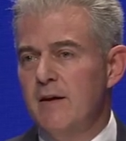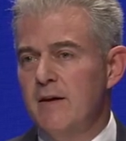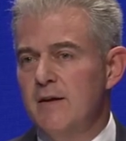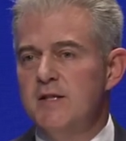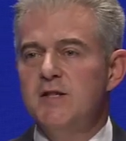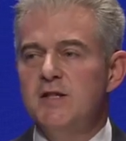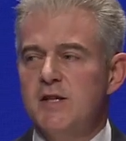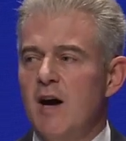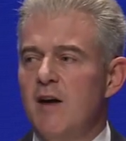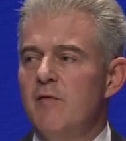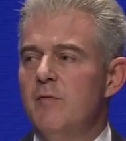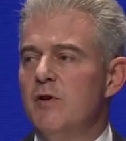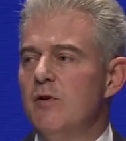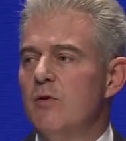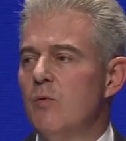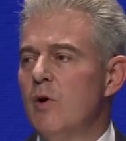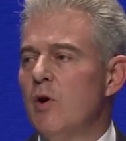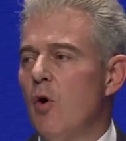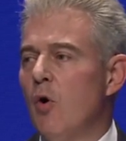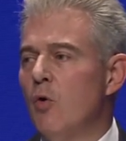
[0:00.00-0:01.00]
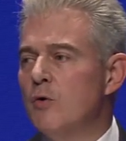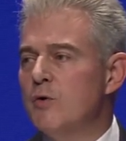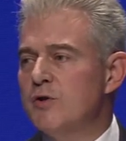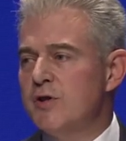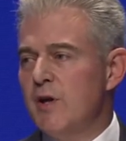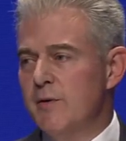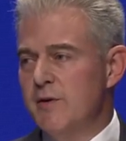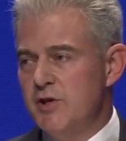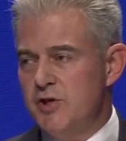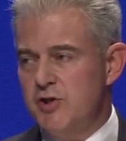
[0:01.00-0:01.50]
This government will
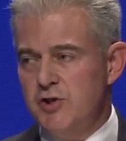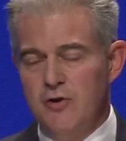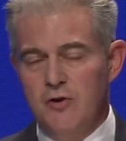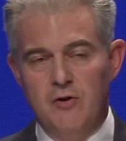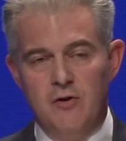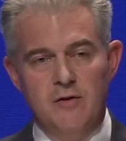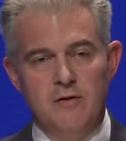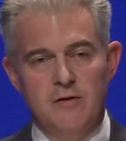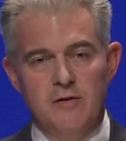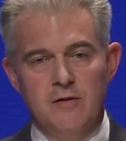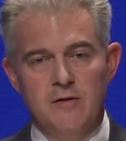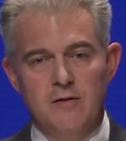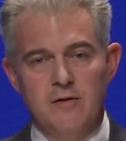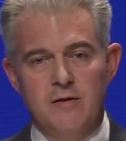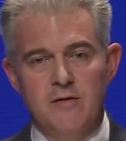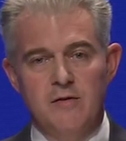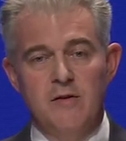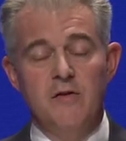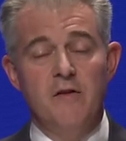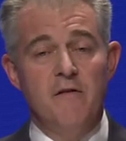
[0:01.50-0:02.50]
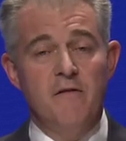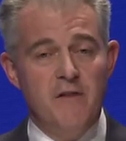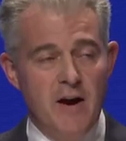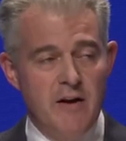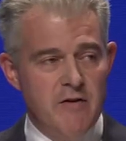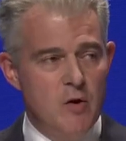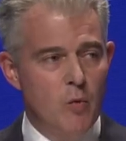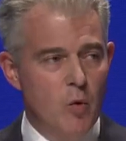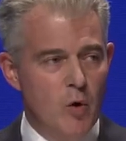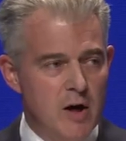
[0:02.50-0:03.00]
also ensure that the
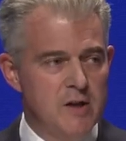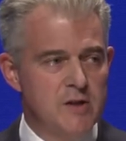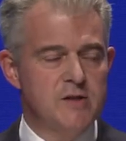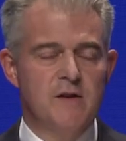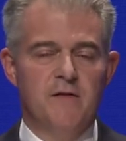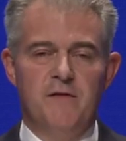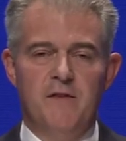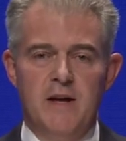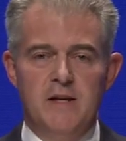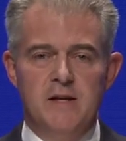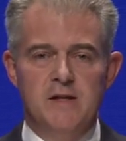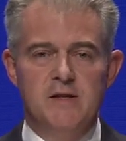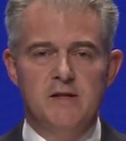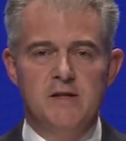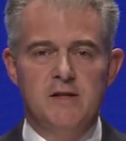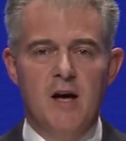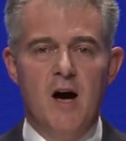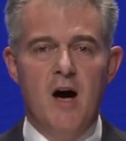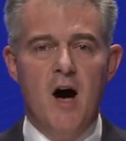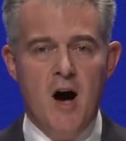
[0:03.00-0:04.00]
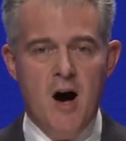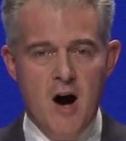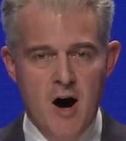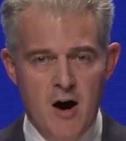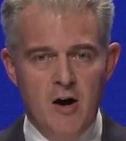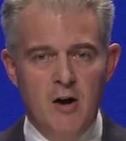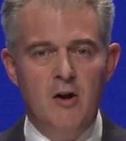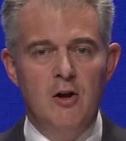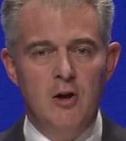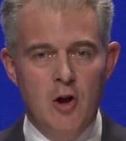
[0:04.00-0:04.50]
very worst offenders
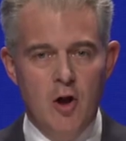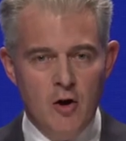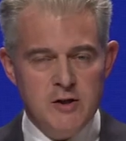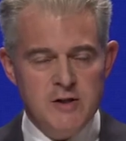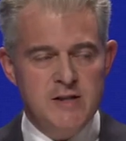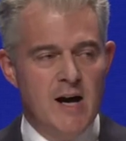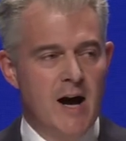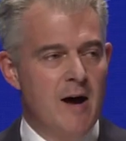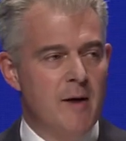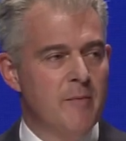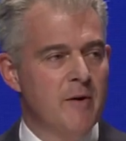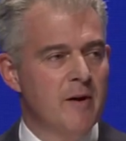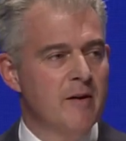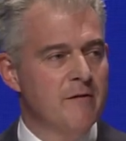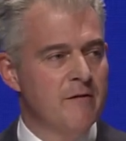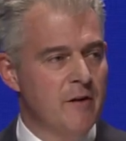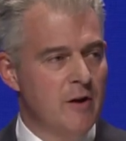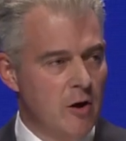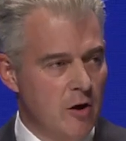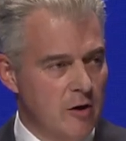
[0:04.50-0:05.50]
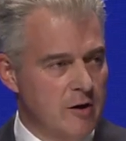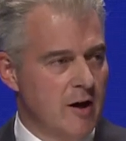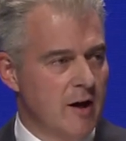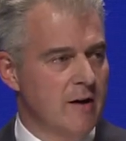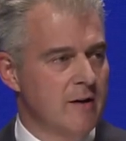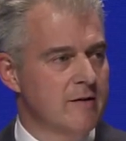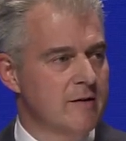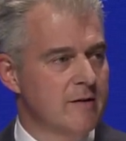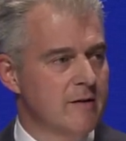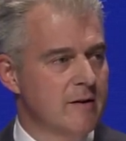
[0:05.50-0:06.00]
are locked up for longer.
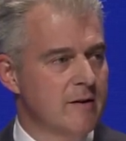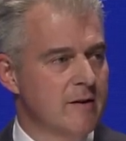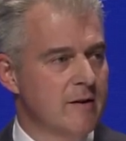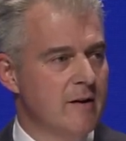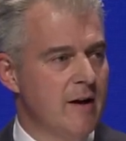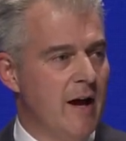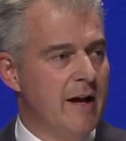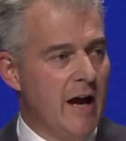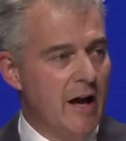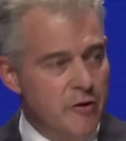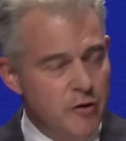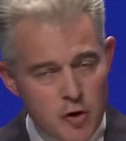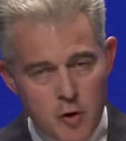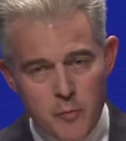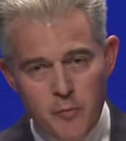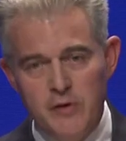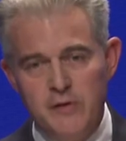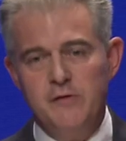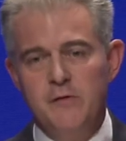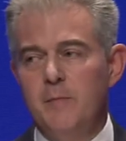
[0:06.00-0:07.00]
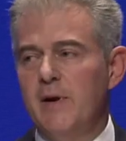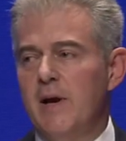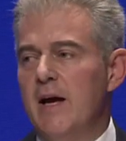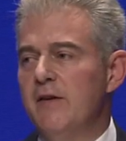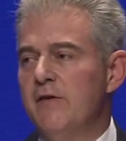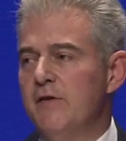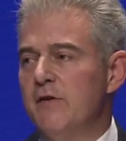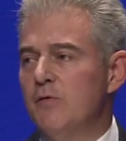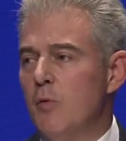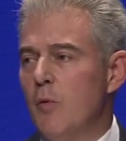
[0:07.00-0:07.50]
And our new prison
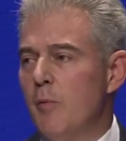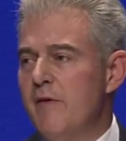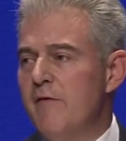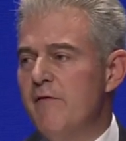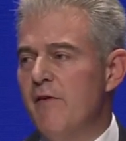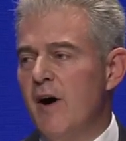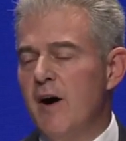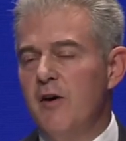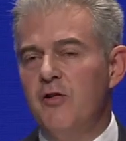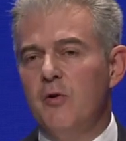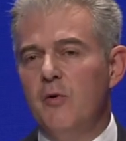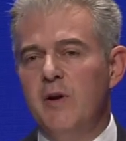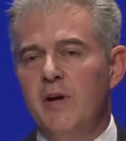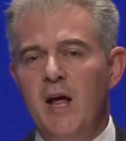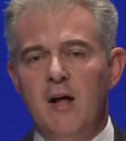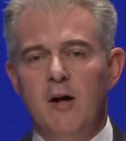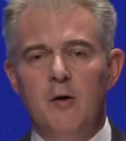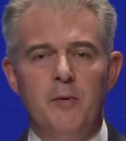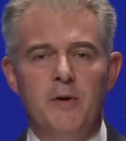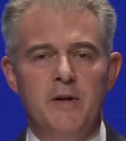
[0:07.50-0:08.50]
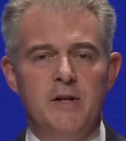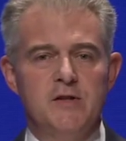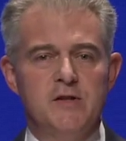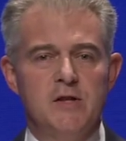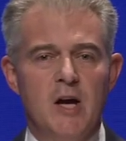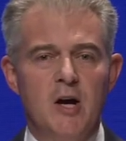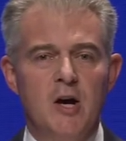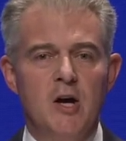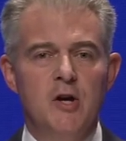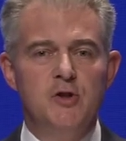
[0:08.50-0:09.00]
places will be vital in helping us
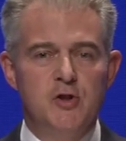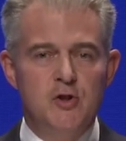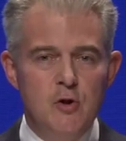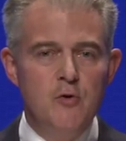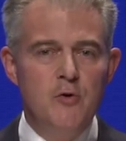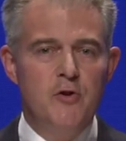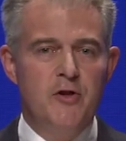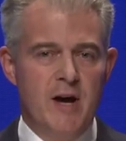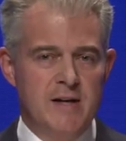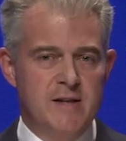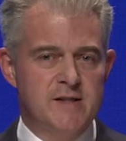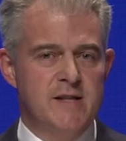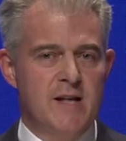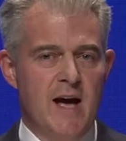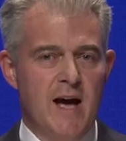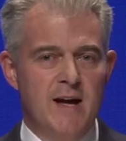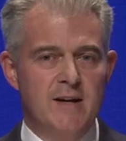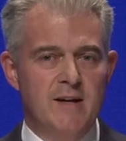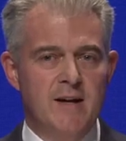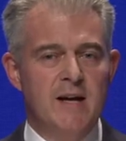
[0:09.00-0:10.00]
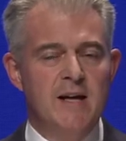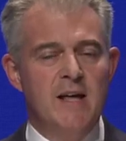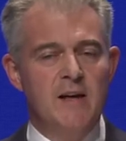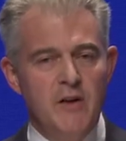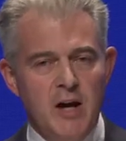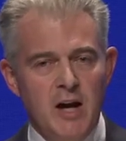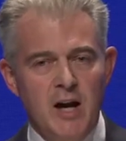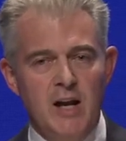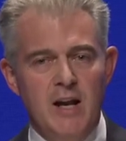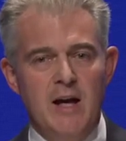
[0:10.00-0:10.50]
do just that and give a
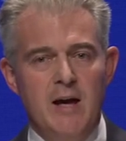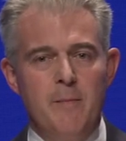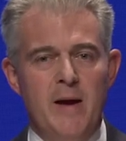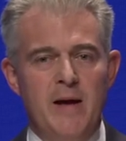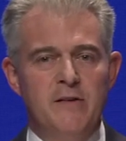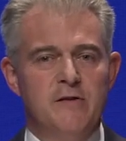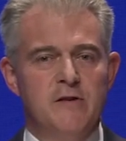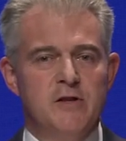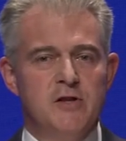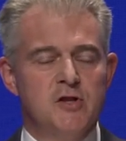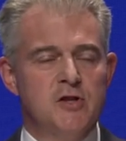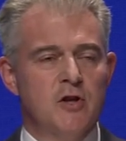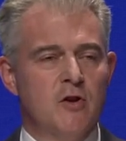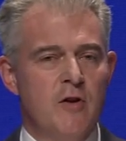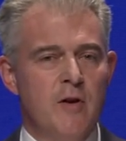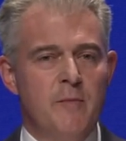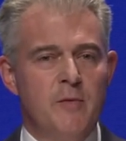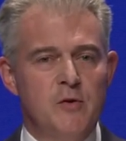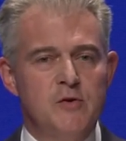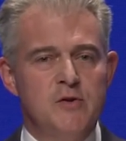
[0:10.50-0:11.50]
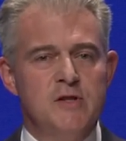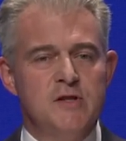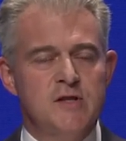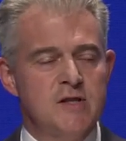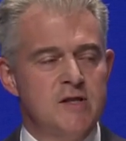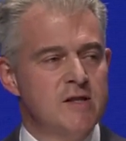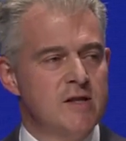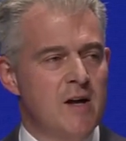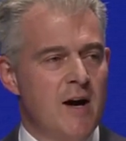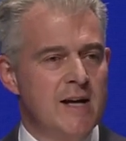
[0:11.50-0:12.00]
clear message to criminals in
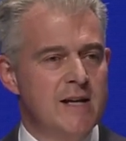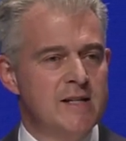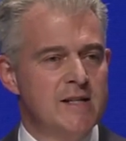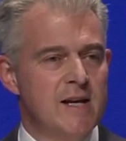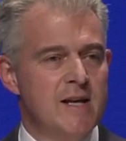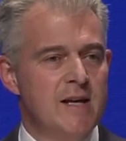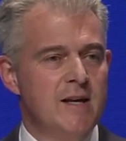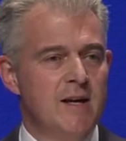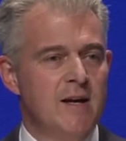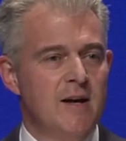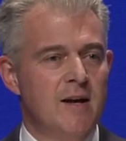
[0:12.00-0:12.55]
society